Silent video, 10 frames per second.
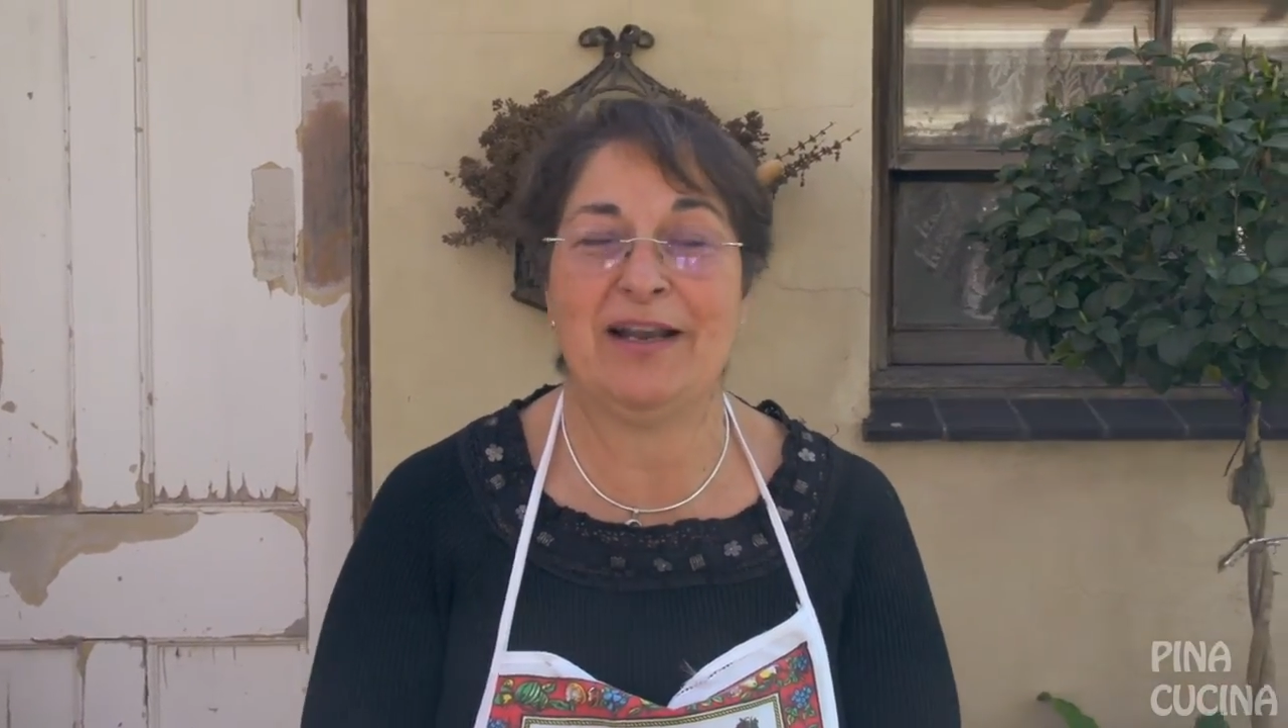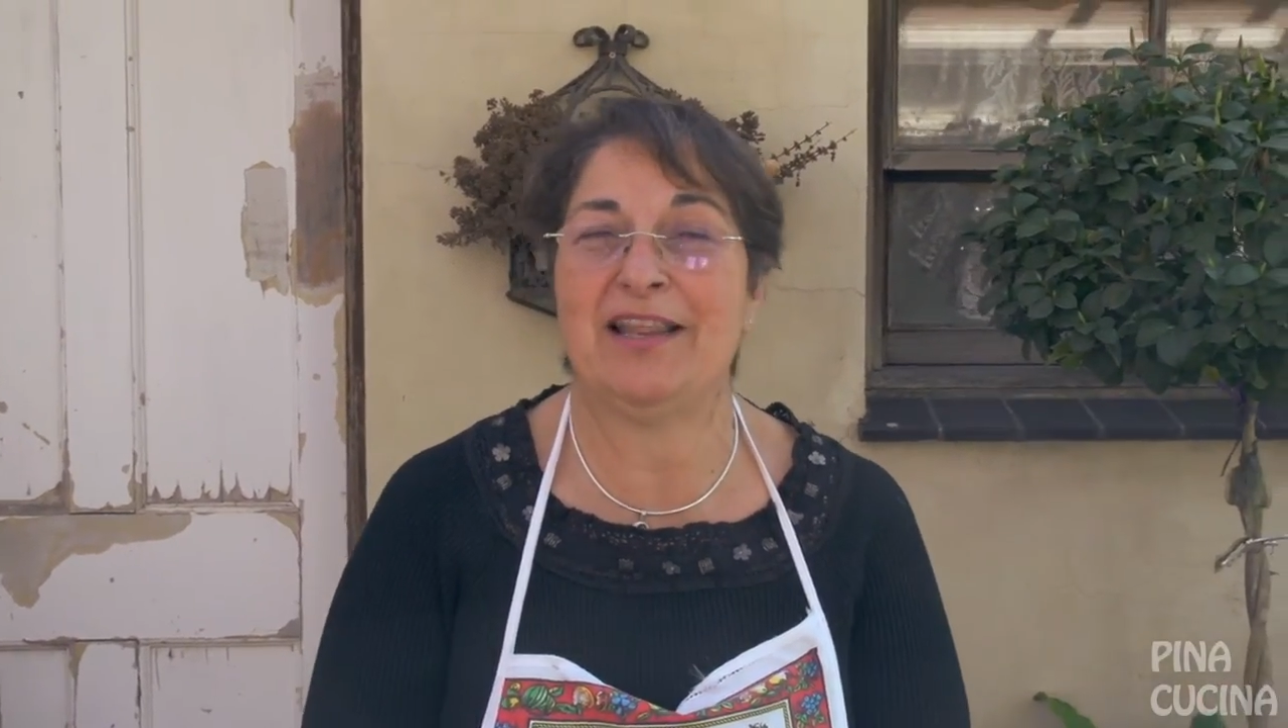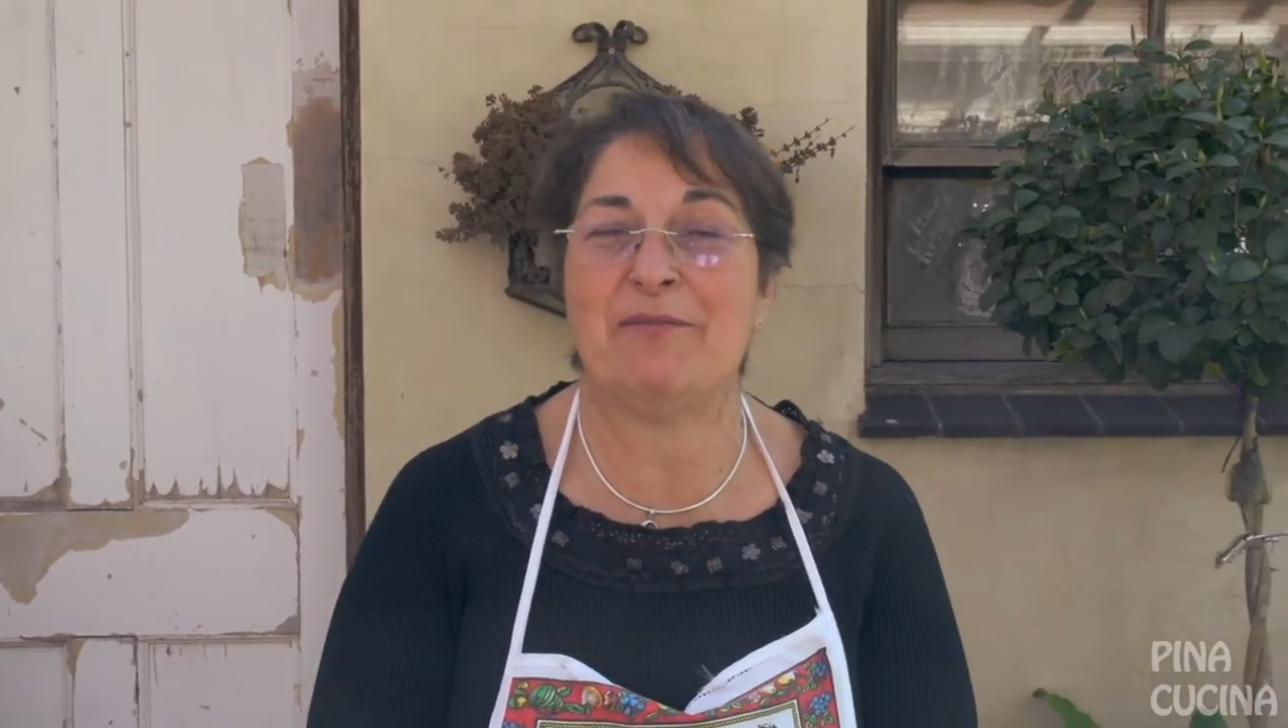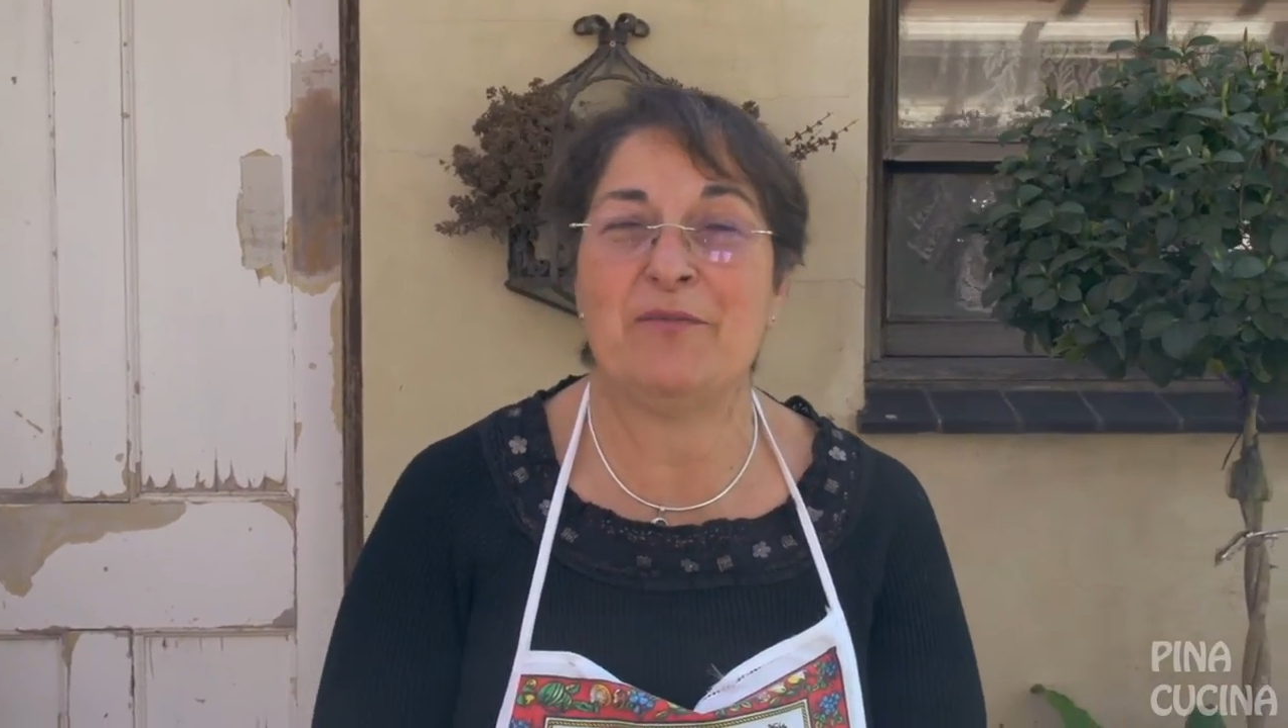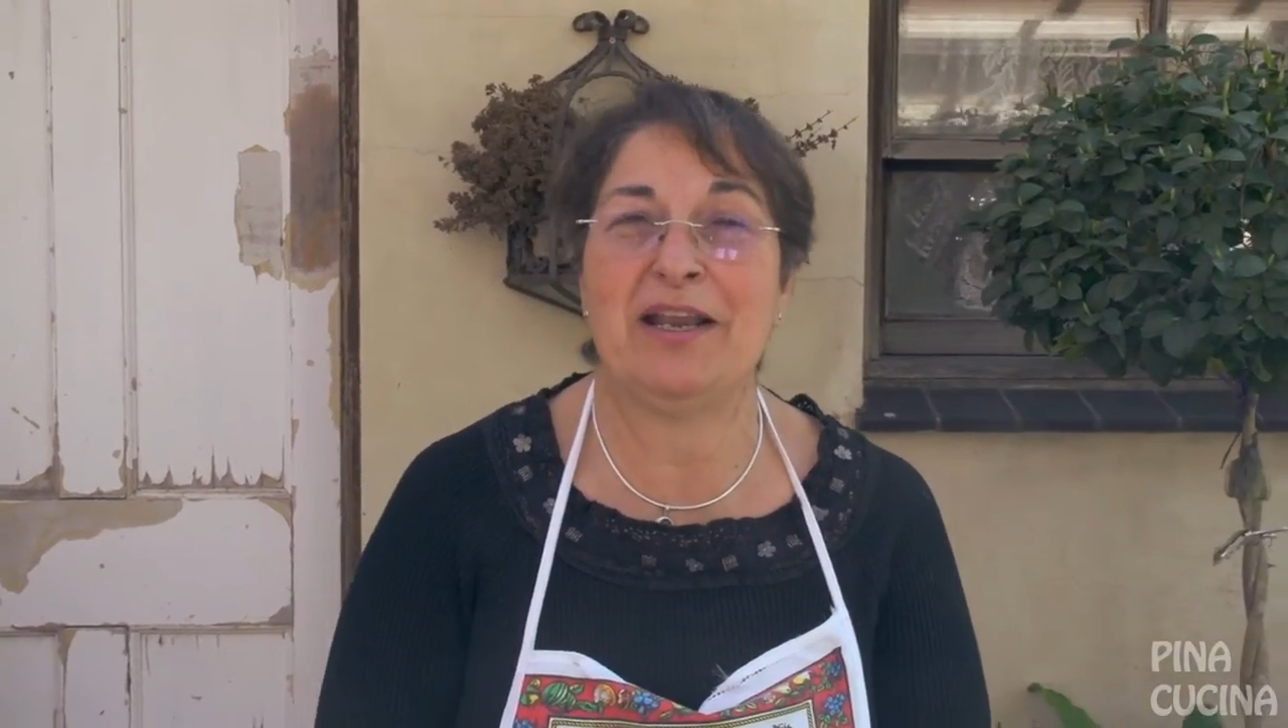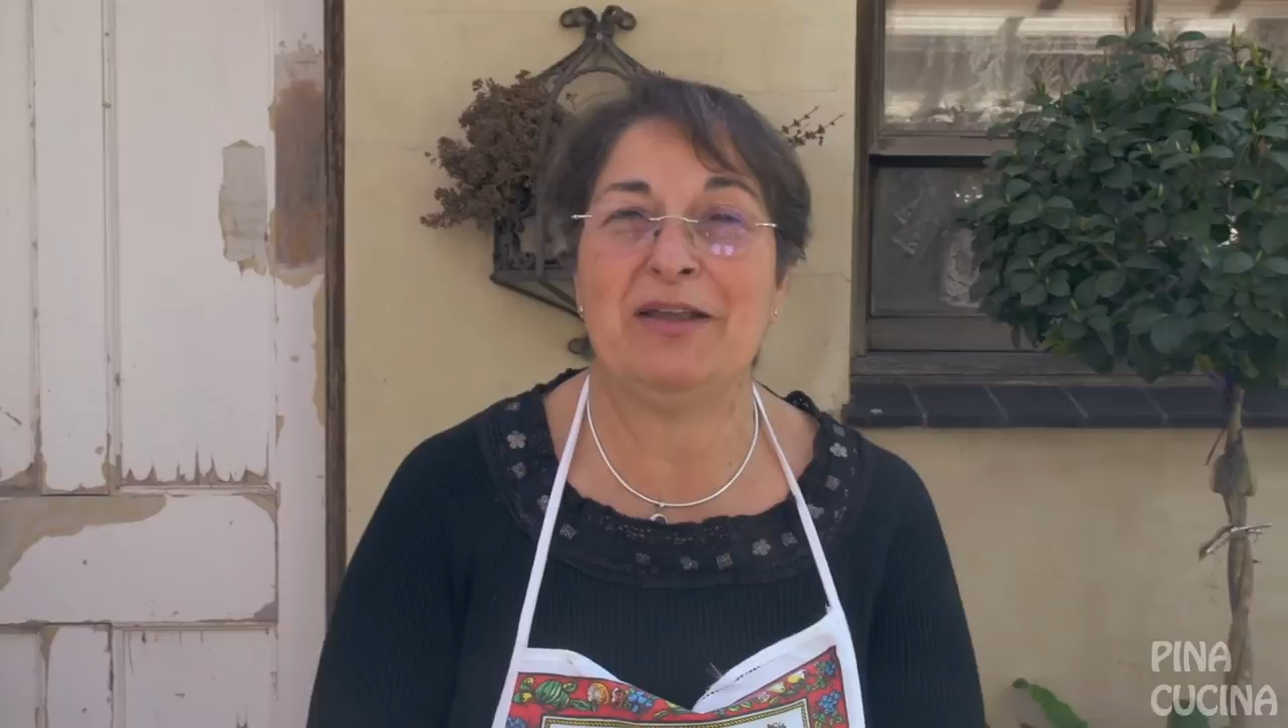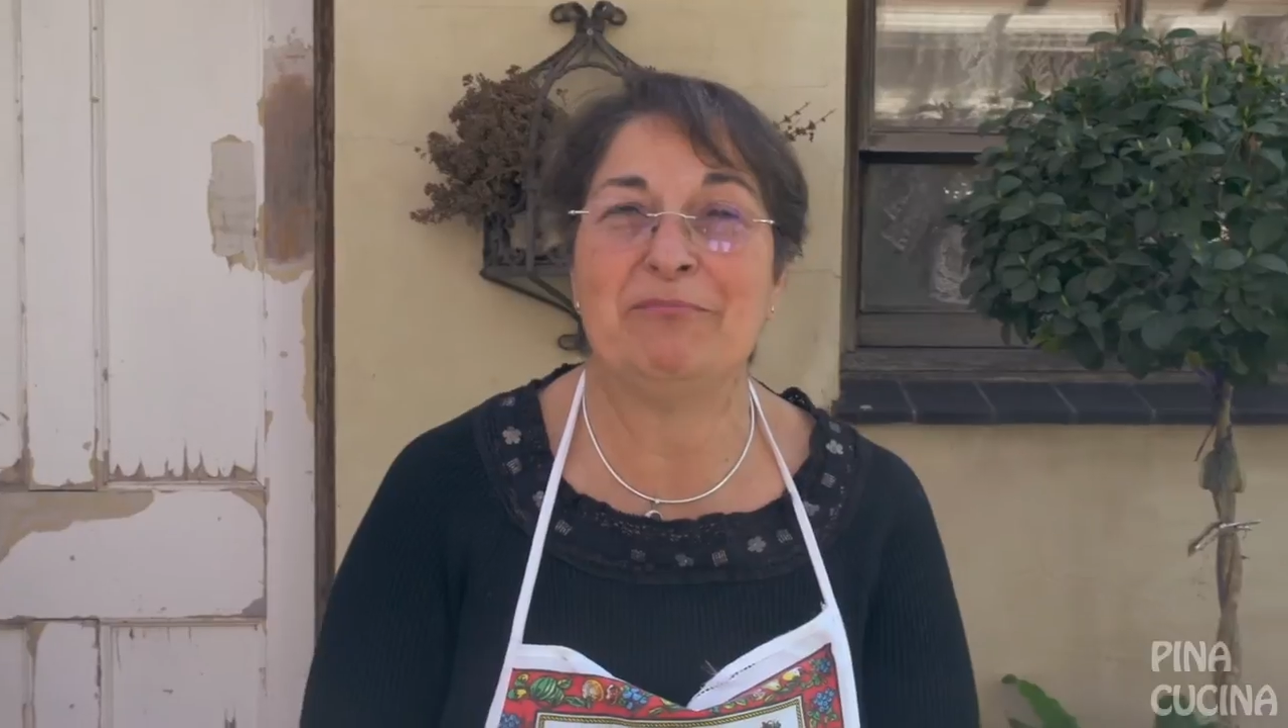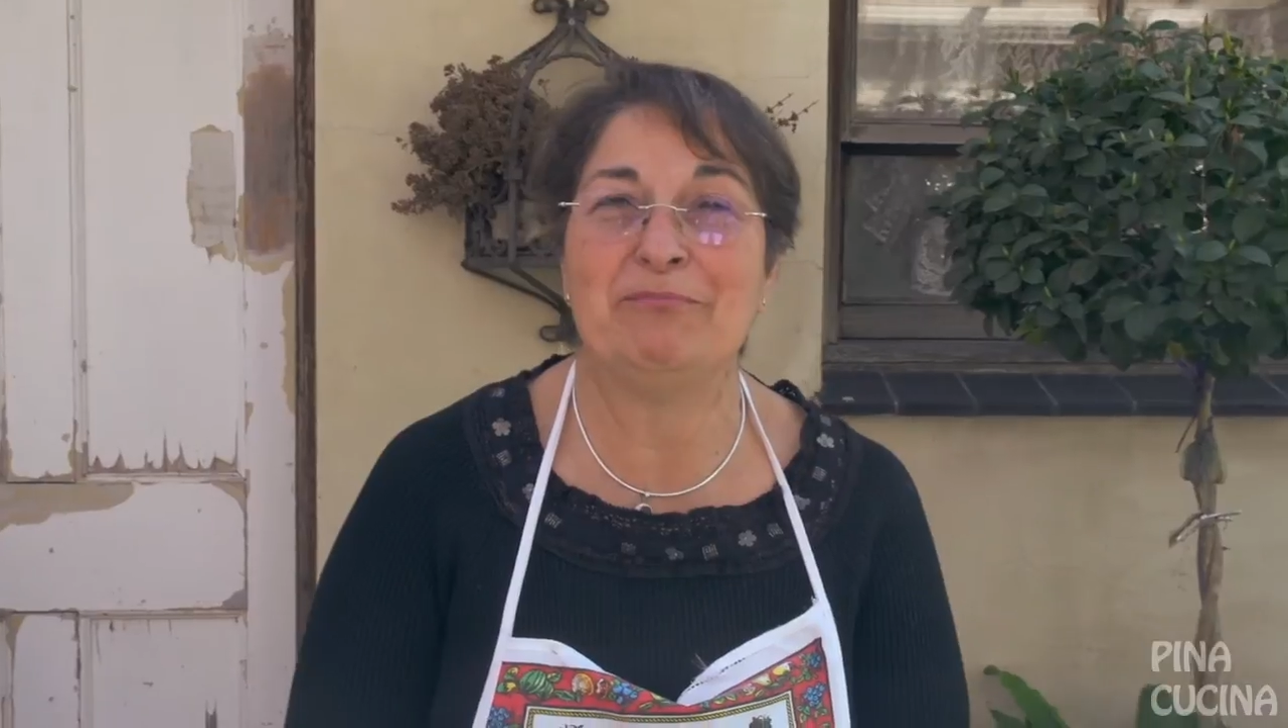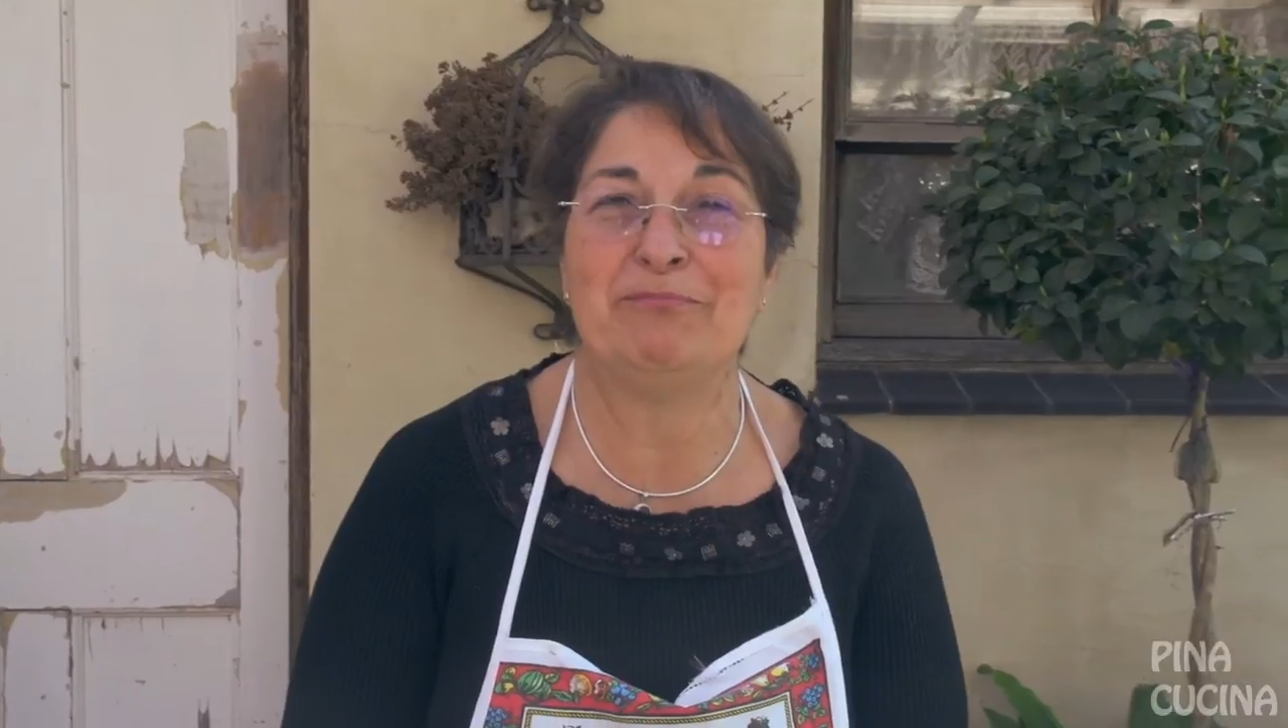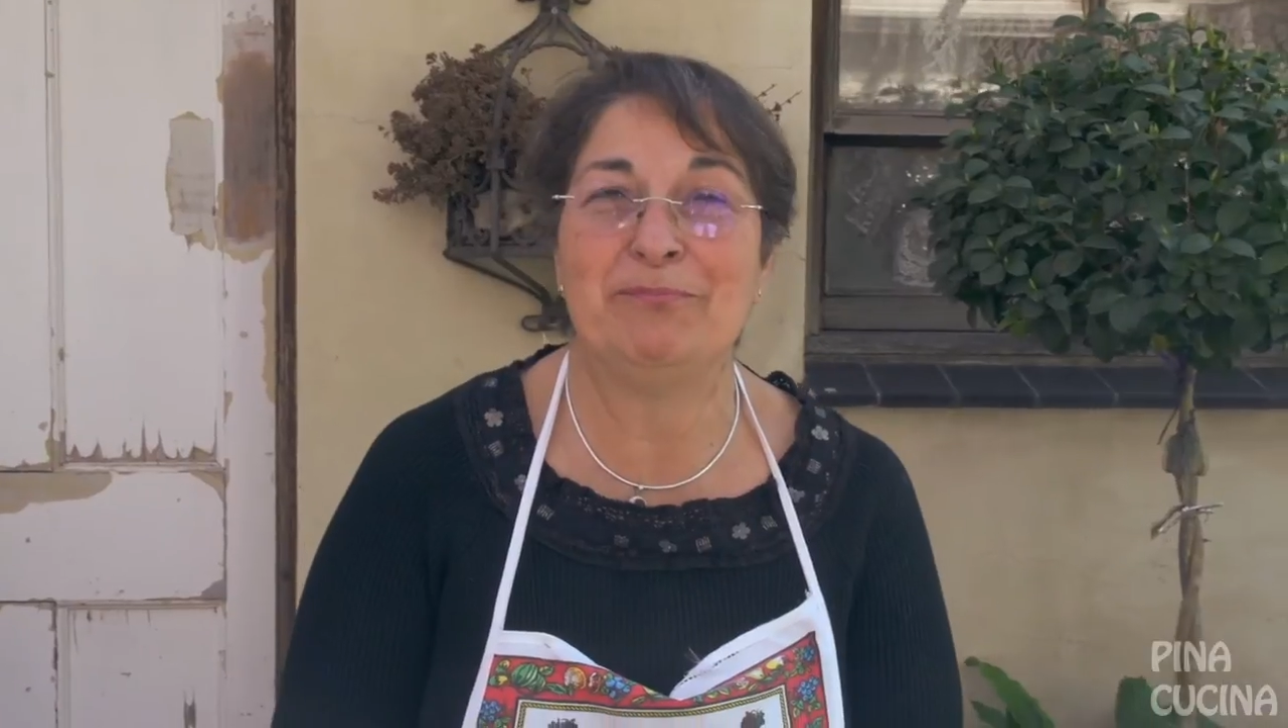of them went
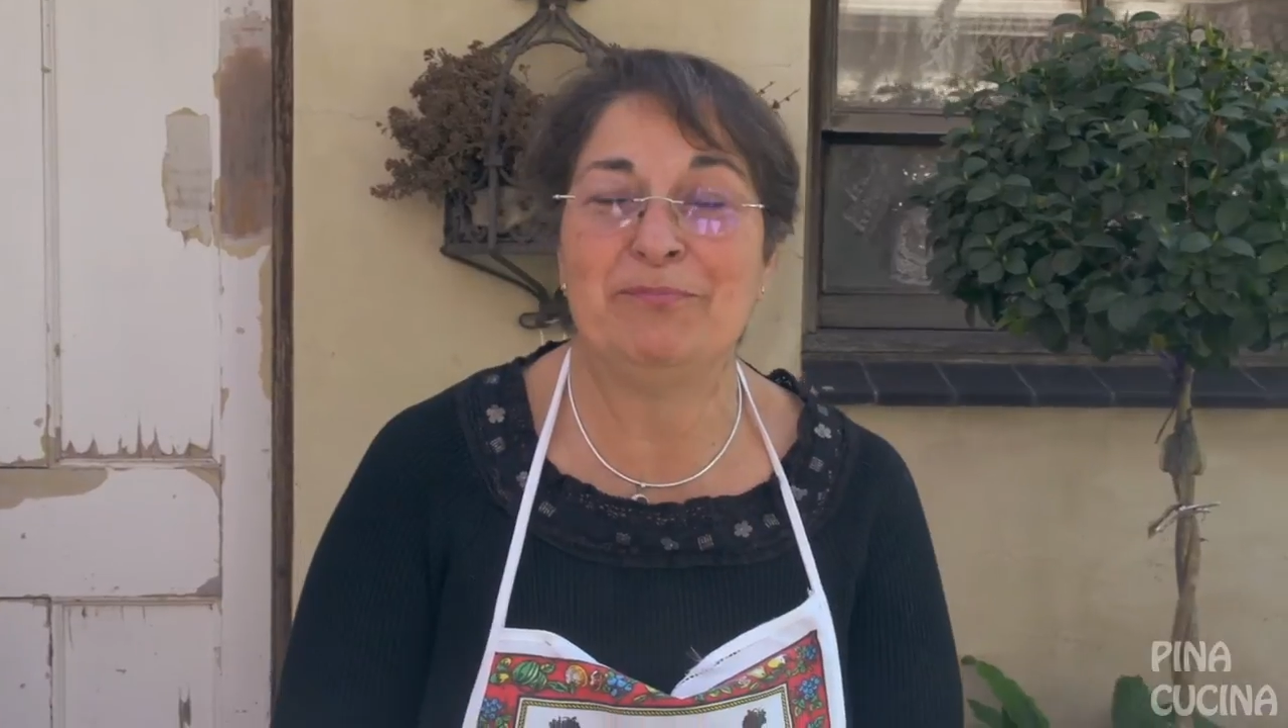and